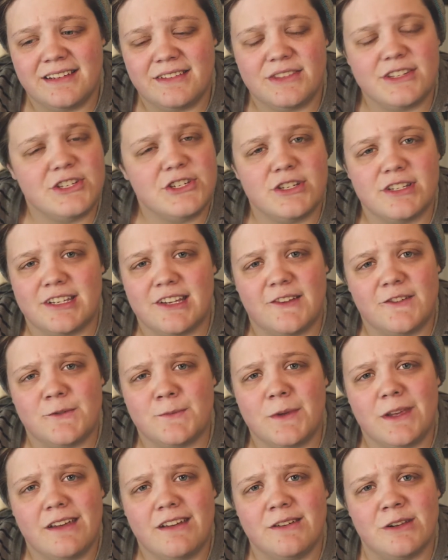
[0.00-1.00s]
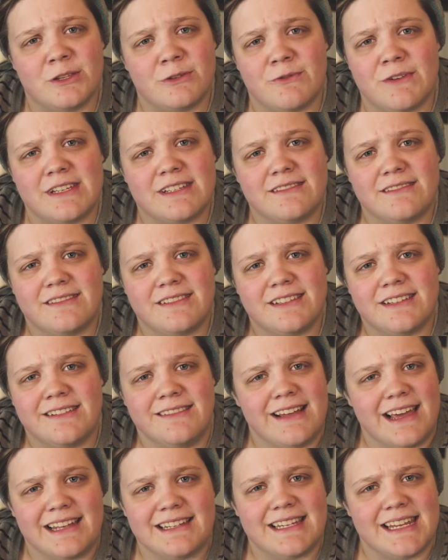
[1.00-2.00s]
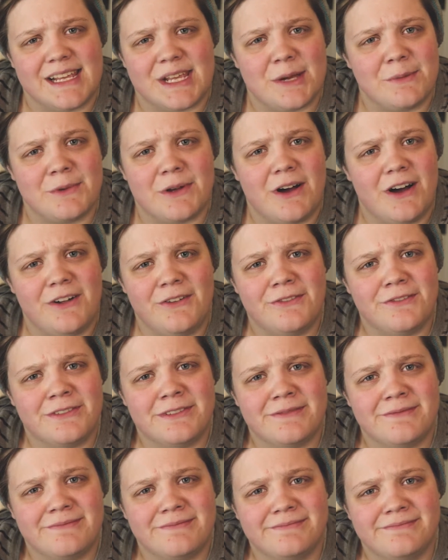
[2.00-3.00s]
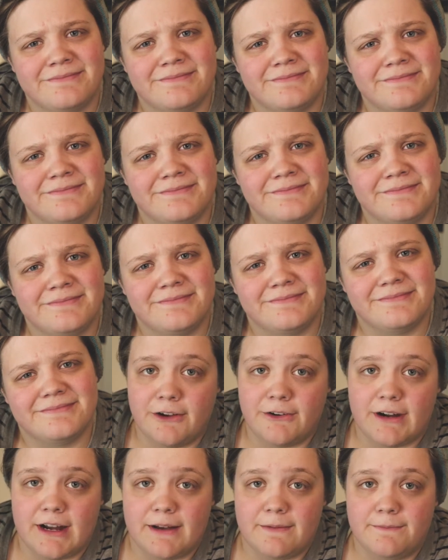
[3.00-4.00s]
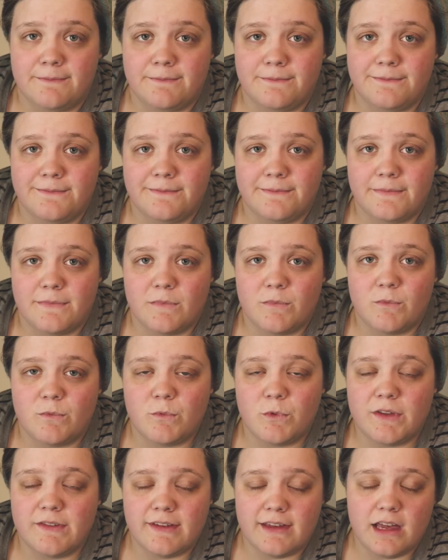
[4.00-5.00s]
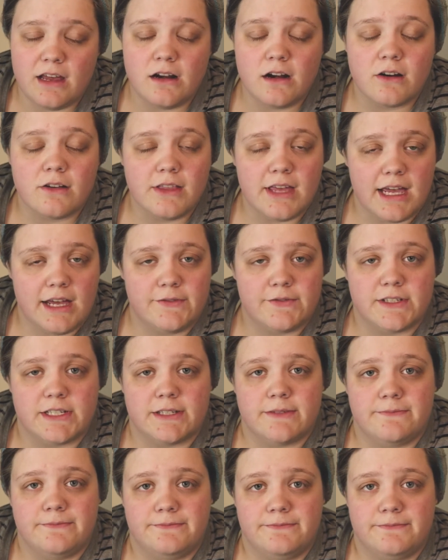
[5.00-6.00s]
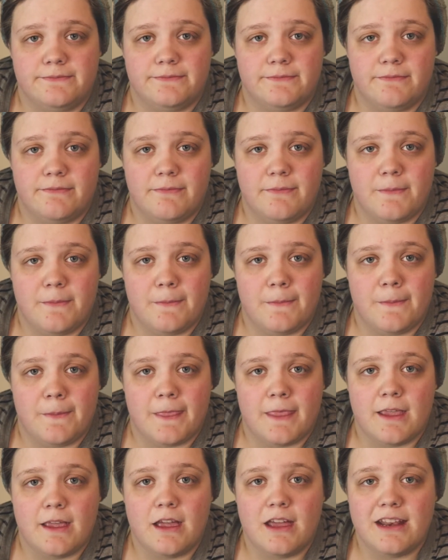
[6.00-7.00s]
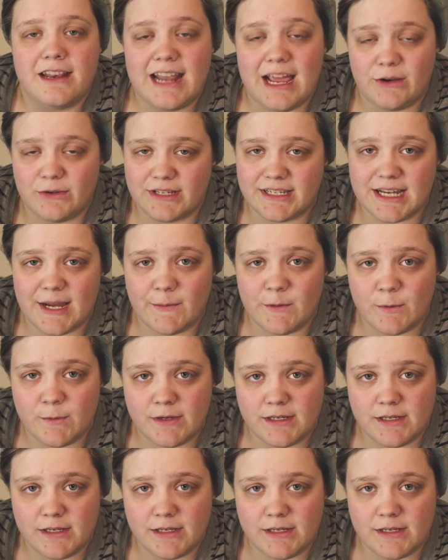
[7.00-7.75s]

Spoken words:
This just gives me another reason to not take up golf. All right, we've had our laughs. Now it's time to